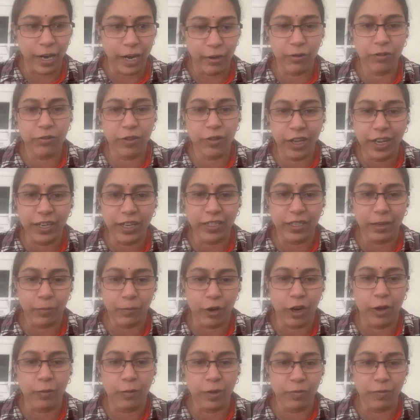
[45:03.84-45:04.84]
don't think it's a
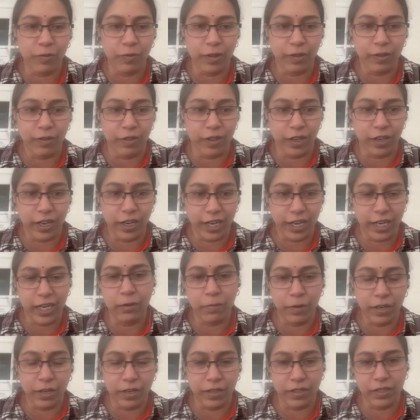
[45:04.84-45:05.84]
problem with
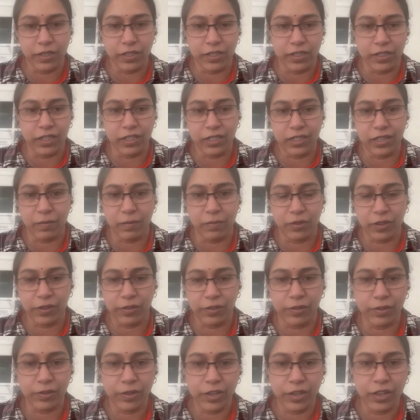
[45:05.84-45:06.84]
NLP researchers
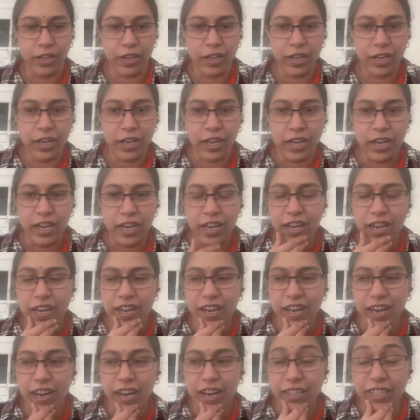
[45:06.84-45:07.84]
themselves.
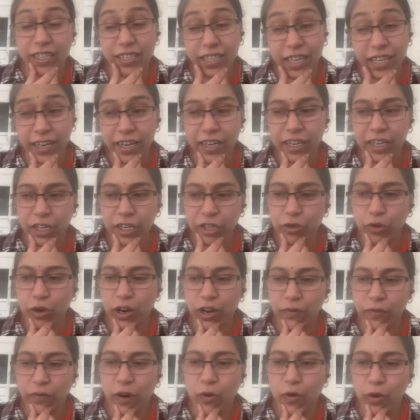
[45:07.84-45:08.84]
The second issue I
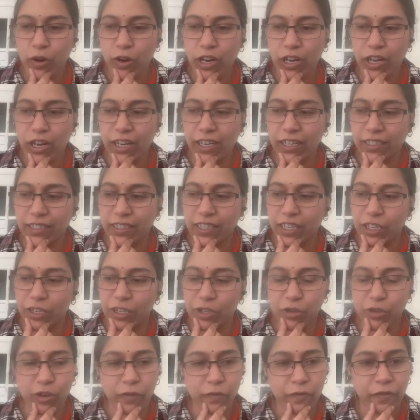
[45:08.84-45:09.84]
found is the
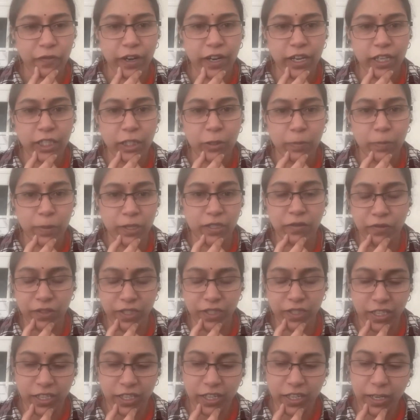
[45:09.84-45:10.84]
issue of
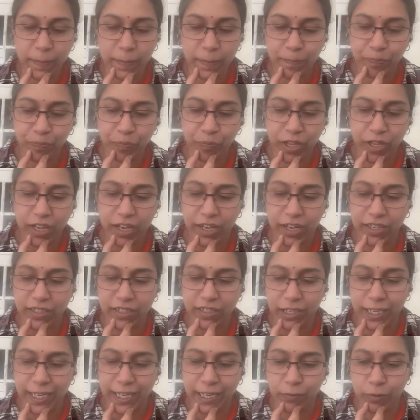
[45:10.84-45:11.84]
specificity. Like
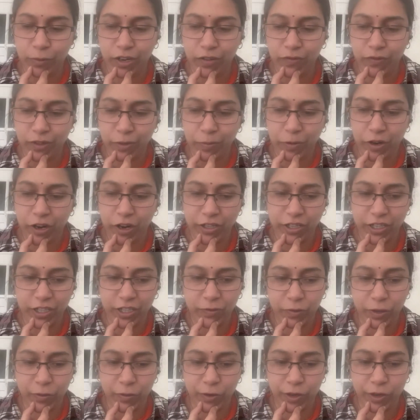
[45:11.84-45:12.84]
say in one of the projects,
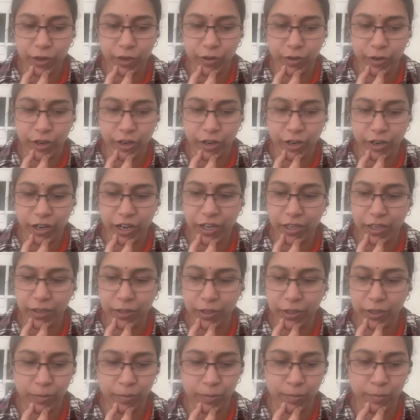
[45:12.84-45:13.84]
we were running
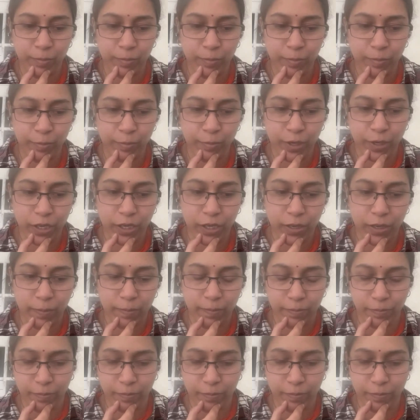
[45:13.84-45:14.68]
some.